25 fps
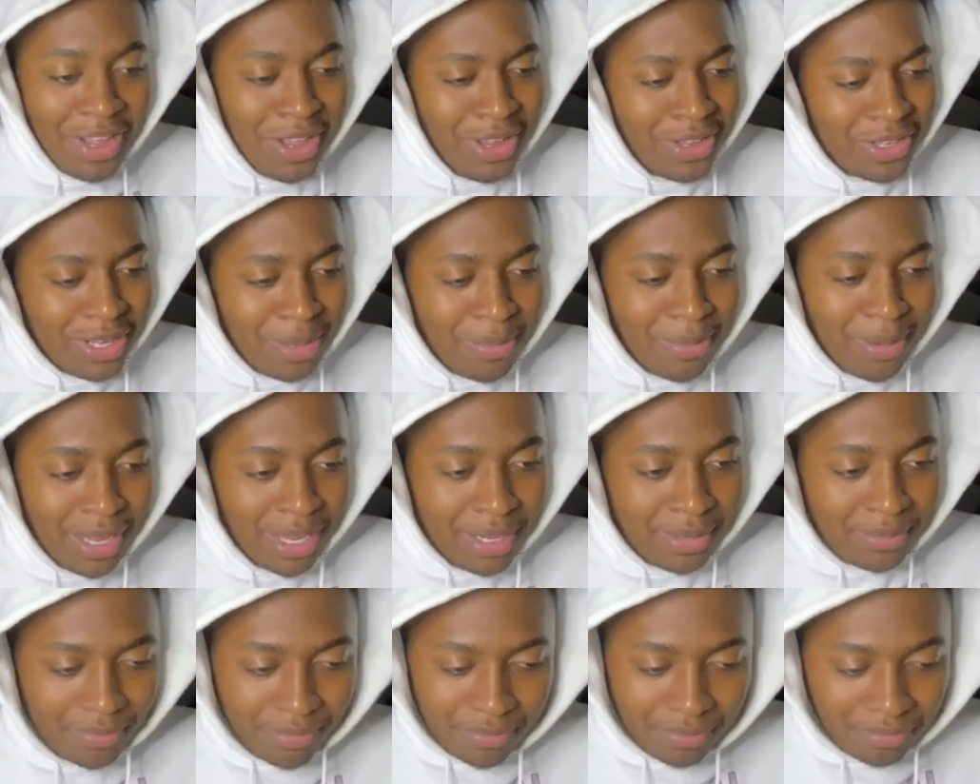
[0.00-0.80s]
So I'm
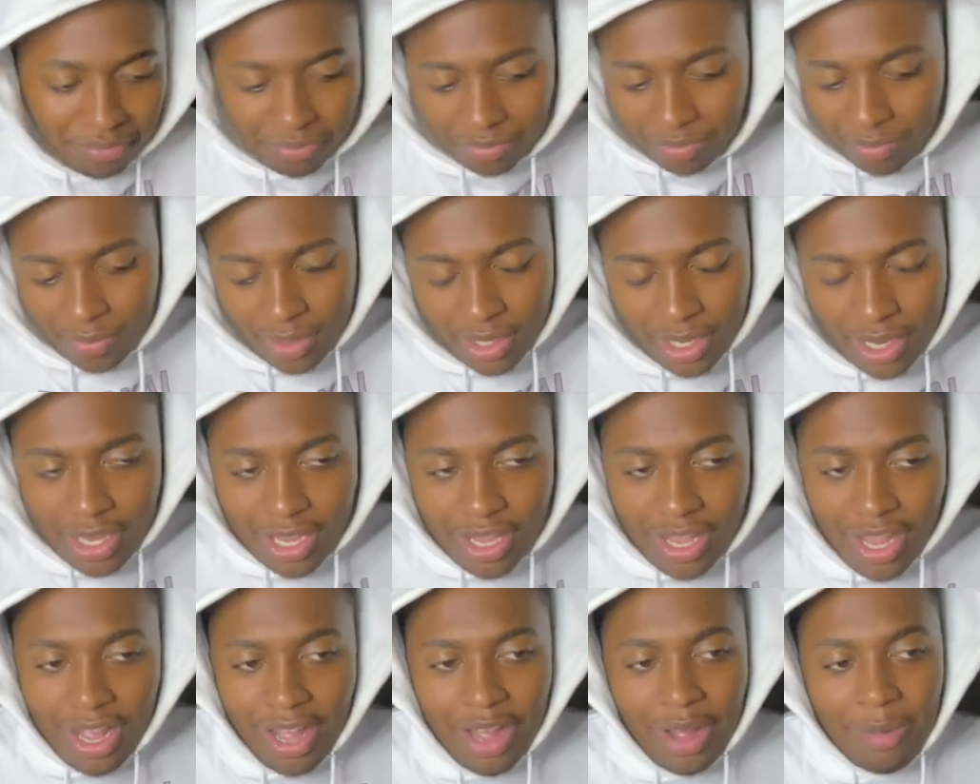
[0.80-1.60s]
like,
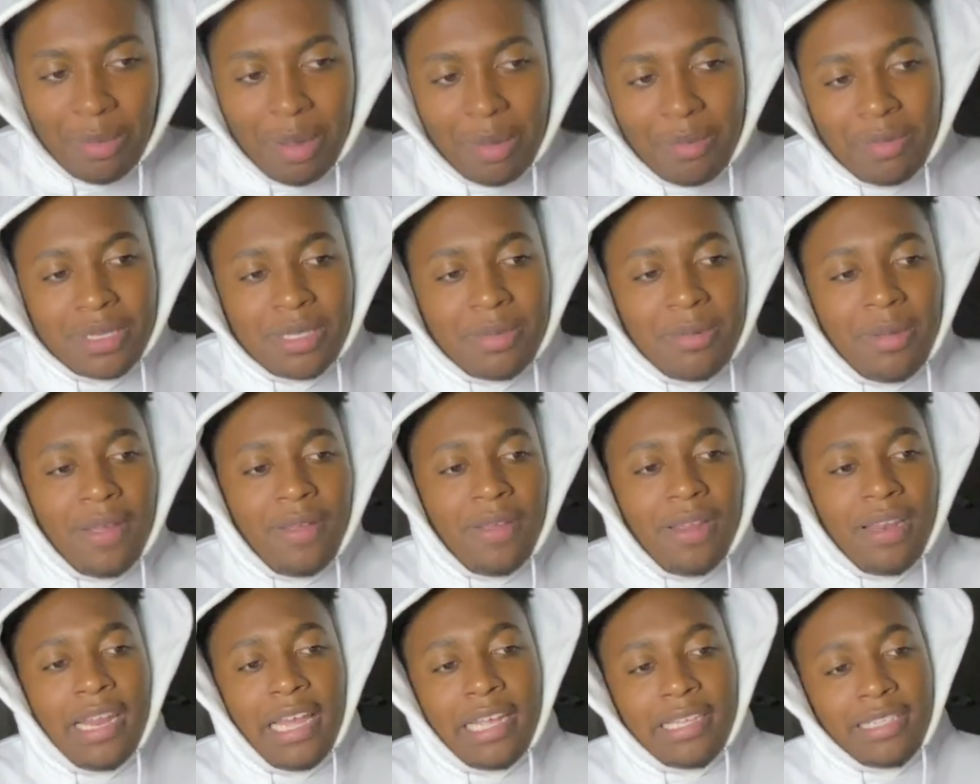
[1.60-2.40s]
oh, maybe
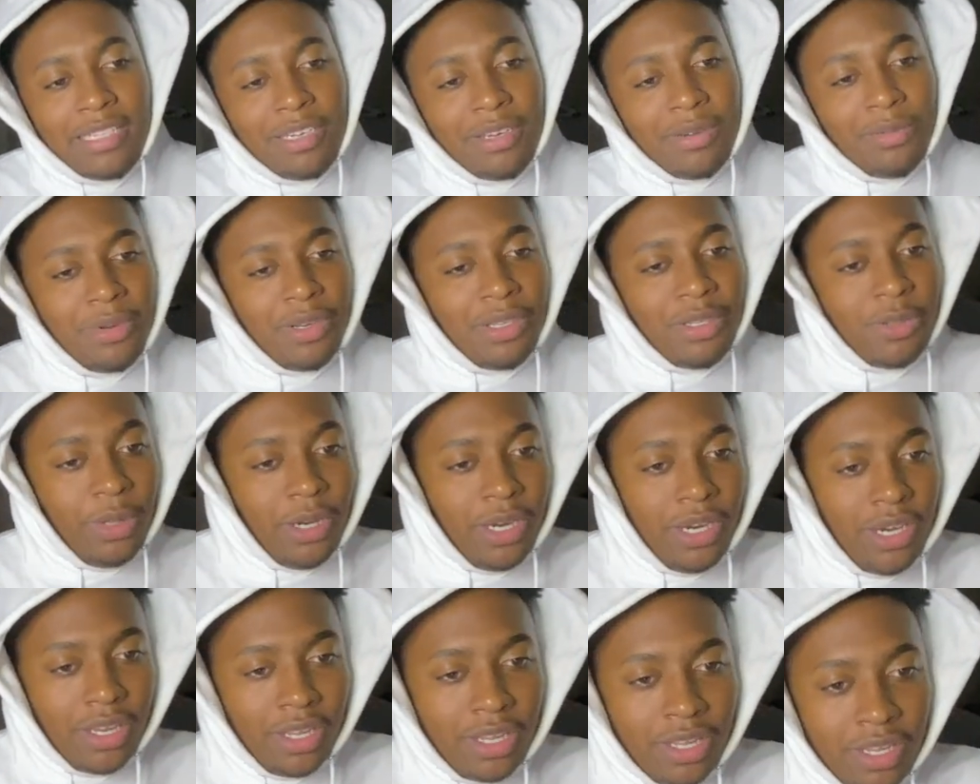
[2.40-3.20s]
somebody liked it or
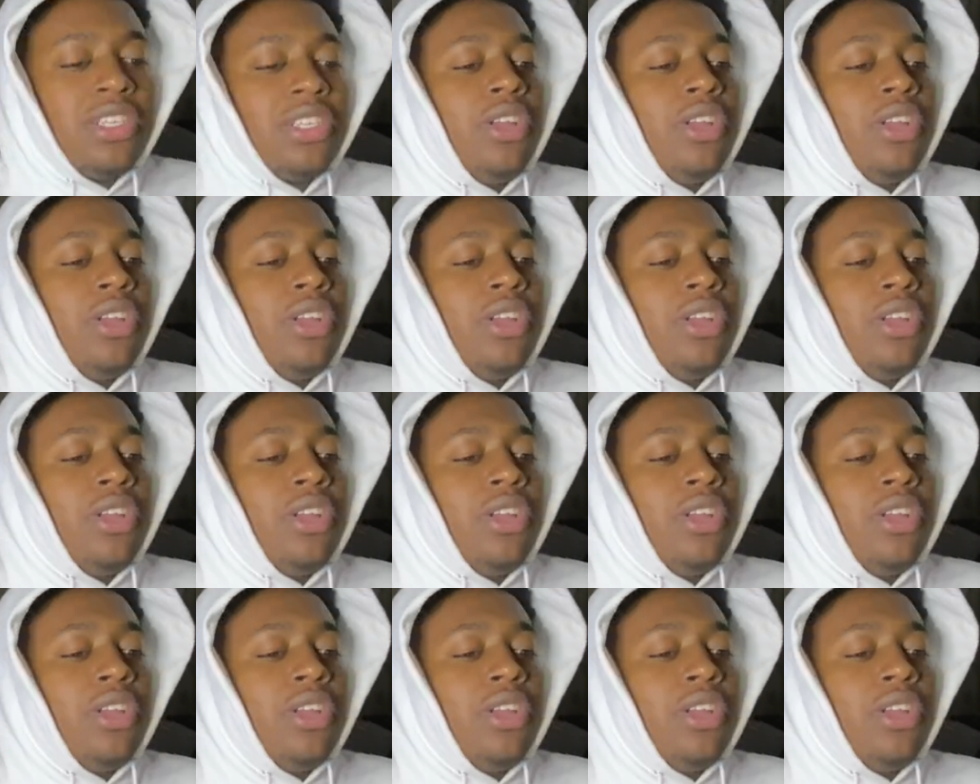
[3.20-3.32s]
retweeted it.